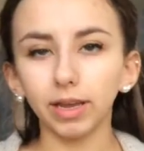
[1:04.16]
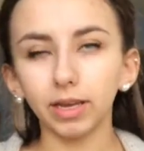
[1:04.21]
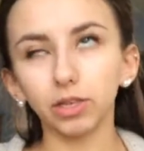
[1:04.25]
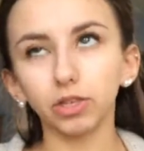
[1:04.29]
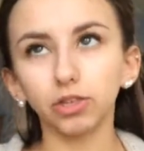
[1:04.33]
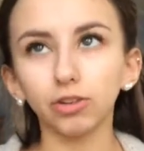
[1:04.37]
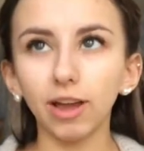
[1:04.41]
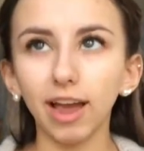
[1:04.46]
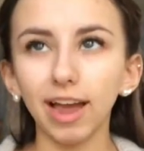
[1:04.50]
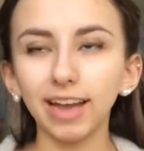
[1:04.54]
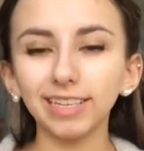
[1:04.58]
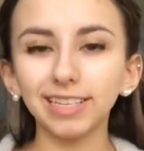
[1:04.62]
and
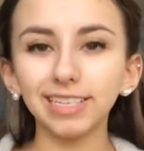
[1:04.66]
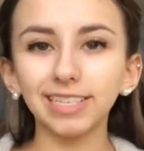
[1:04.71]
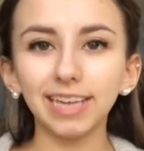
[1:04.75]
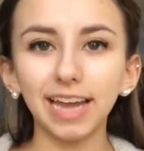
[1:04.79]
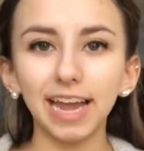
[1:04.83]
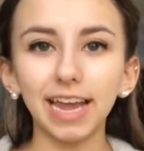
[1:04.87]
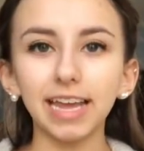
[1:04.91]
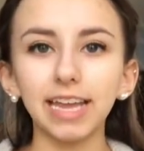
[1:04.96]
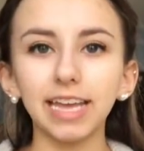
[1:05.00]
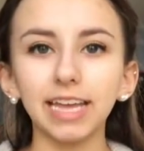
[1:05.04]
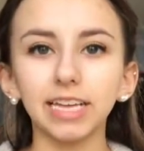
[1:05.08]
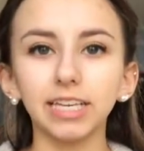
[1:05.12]
trying
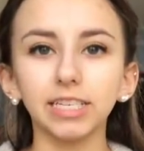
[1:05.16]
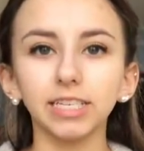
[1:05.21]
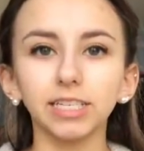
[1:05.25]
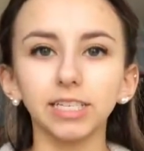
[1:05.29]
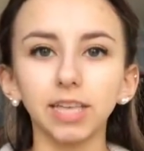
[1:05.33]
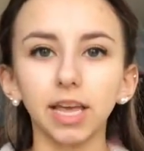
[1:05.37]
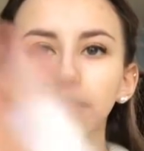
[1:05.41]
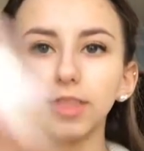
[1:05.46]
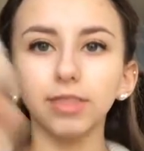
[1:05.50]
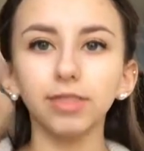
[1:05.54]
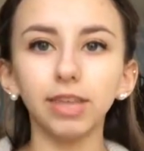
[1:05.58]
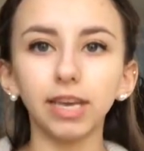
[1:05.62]
today is
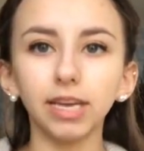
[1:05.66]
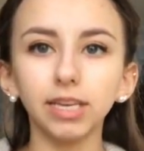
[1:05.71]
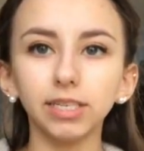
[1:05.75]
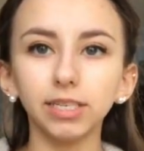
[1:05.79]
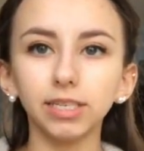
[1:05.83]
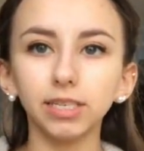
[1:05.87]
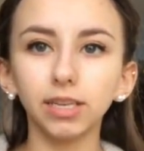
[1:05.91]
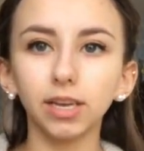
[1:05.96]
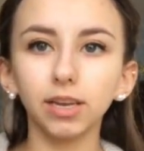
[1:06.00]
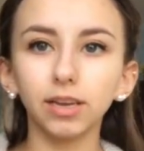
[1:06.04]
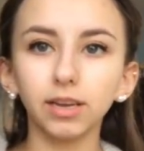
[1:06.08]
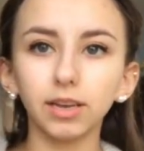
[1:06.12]

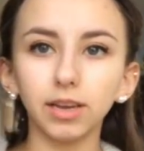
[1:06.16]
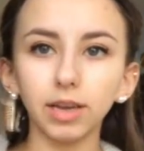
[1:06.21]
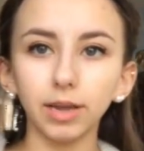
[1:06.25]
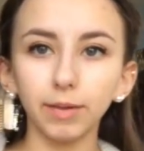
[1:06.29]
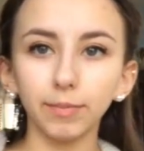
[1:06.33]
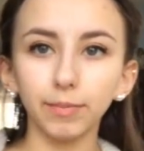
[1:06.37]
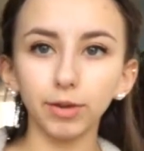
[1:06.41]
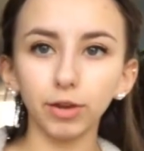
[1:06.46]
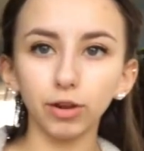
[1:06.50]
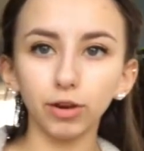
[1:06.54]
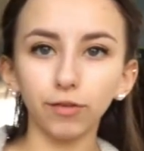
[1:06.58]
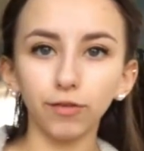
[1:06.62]
this
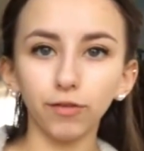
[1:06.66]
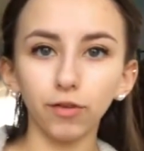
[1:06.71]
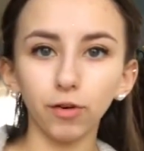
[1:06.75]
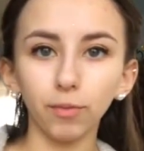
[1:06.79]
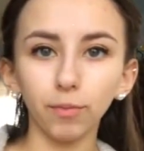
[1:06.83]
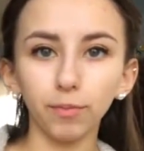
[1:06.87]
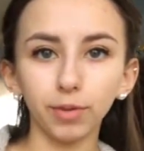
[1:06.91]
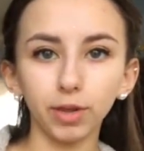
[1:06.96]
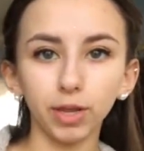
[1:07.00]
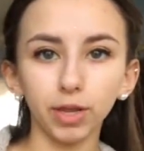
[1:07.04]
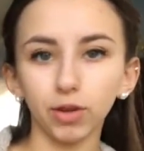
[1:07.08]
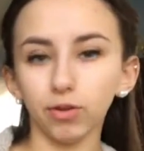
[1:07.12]
beautiful,
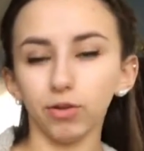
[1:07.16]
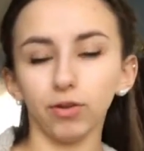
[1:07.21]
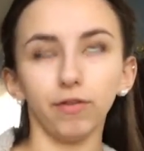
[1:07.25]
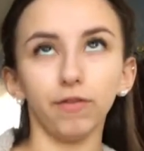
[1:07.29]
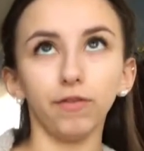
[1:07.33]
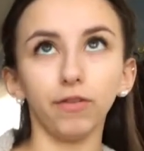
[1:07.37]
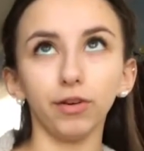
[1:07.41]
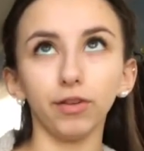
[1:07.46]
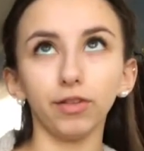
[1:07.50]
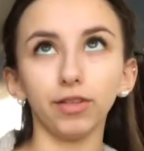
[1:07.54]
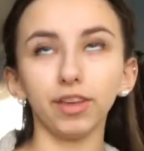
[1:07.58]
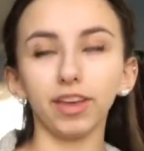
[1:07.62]

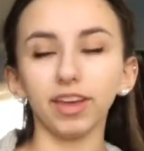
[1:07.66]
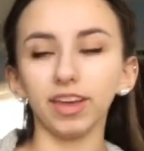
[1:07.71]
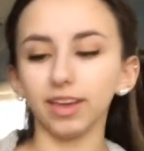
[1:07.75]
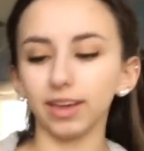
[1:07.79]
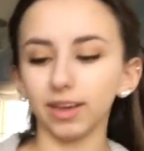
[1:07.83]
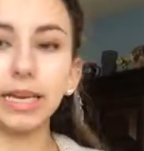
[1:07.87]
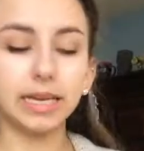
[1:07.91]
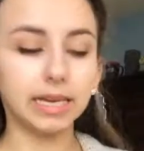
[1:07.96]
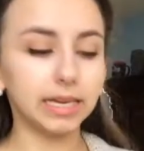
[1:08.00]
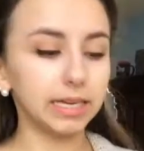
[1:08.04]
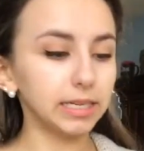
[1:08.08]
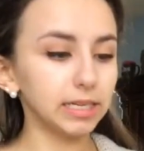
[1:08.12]
beautiful thing.
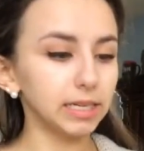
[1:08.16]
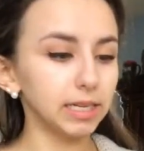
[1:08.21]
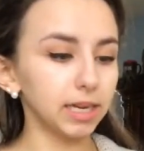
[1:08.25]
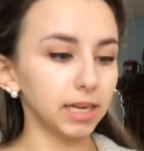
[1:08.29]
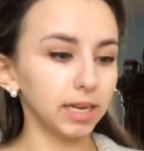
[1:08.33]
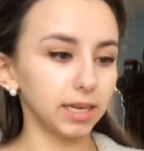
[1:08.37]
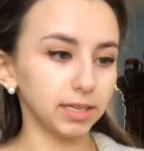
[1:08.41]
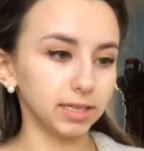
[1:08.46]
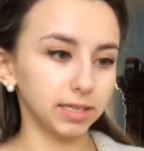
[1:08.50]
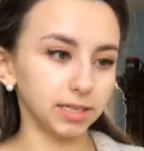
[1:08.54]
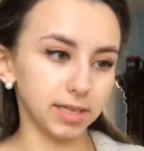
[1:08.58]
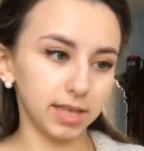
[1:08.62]
It
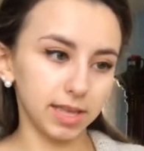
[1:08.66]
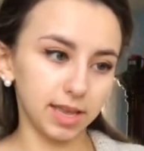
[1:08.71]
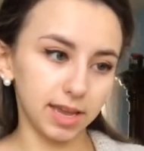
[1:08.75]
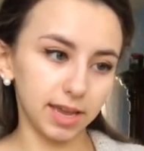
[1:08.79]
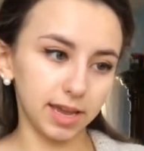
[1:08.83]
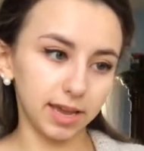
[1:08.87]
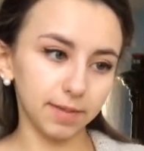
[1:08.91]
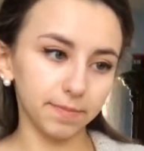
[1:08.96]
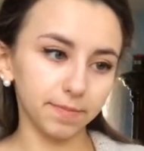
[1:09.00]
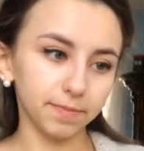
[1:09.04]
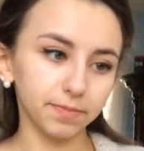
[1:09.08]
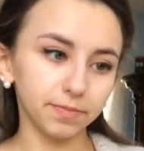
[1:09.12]
is
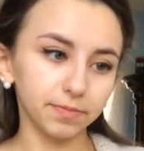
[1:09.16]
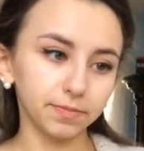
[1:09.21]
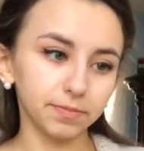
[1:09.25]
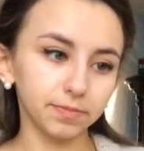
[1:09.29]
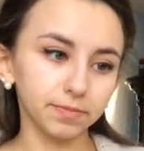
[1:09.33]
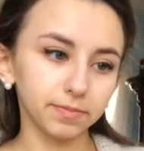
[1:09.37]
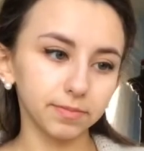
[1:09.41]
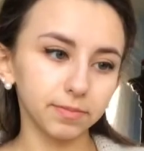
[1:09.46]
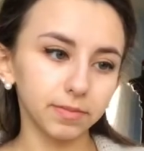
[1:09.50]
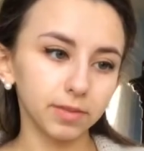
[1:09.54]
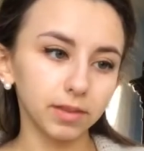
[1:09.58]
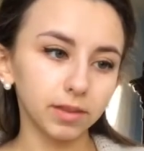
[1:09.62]
the
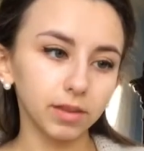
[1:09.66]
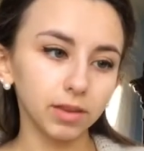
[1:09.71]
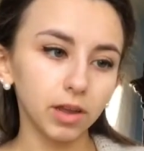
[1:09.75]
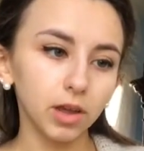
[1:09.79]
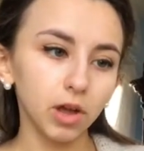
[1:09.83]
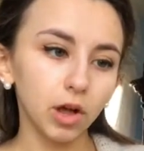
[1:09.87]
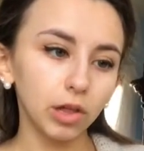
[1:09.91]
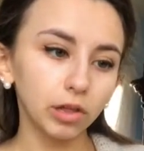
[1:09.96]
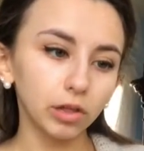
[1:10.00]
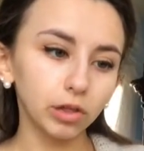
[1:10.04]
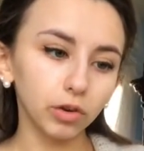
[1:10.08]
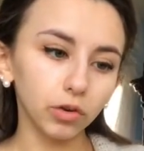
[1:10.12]

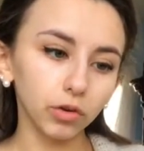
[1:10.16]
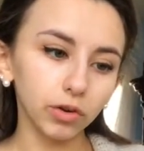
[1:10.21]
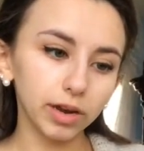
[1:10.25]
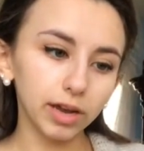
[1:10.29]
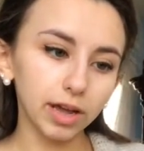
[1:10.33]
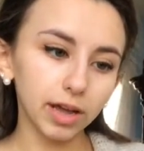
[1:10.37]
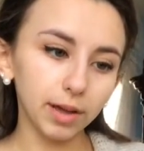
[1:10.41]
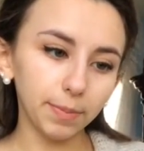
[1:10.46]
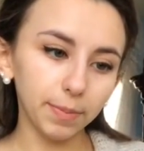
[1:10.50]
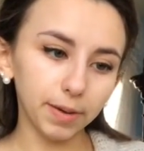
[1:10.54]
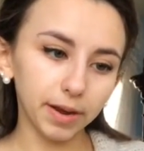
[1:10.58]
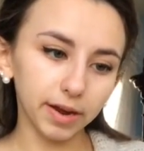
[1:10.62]

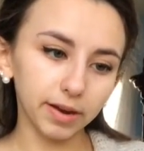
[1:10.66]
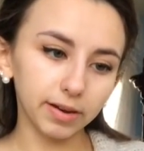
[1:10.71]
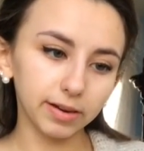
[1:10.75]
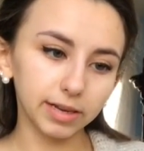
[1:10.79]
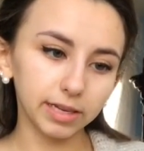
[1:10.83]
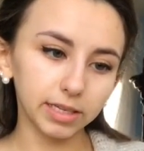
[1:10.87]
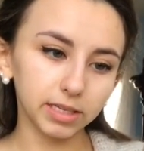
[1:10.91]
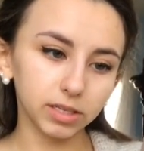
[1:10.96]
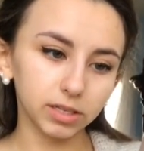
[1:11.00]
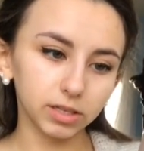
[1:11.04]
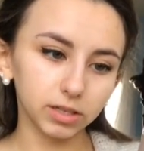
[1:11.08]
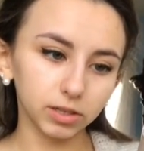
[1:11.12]
L'Oreal
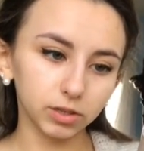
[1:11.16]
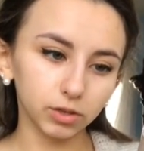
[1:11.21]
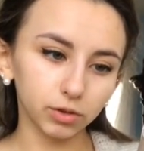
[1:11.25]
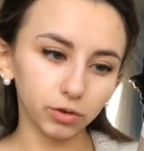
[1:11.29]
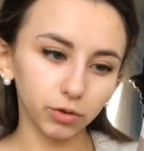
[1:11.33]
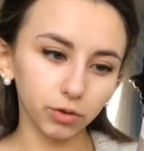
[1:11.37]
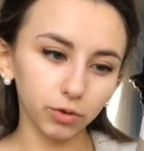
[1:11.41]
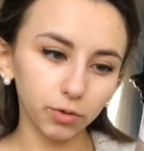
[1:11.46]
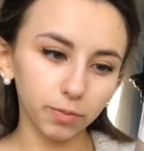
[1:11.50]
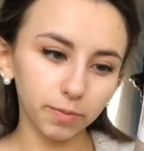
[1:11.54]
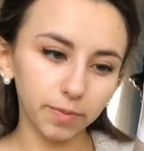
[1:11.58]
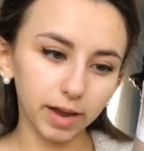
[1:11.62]
Paris
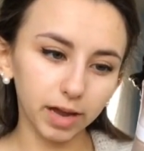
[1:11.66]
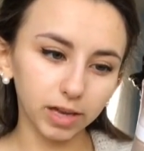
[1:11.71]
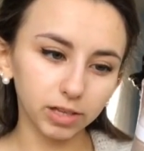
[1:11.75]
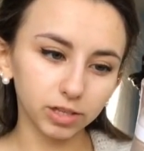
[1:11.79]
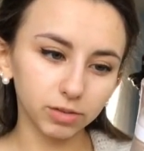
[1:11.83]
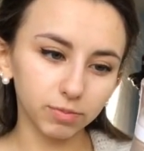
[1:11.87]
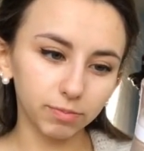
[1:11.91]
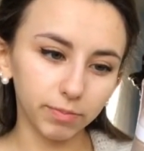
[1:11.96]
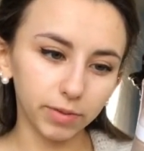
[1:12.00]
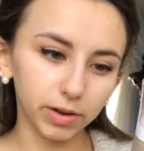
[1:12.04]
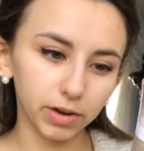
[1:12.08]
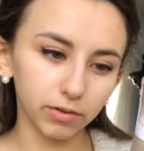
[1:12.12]
True Match
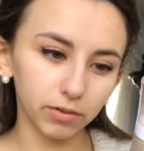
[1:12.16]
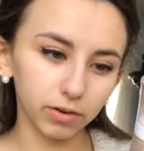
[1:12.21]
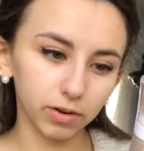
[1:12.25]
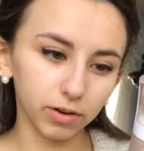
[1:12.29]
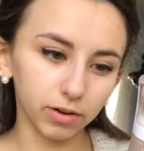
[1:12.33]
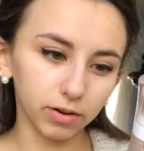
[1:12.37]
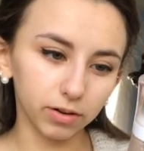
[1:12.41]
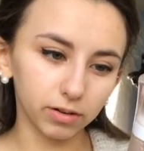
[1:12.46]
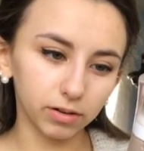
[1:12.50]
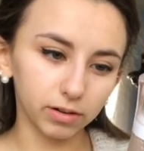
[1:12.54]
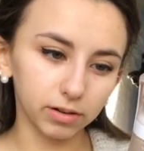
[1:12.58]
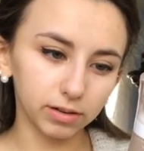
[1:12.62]

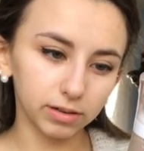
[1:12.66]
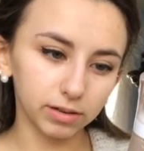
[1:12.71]
Mineral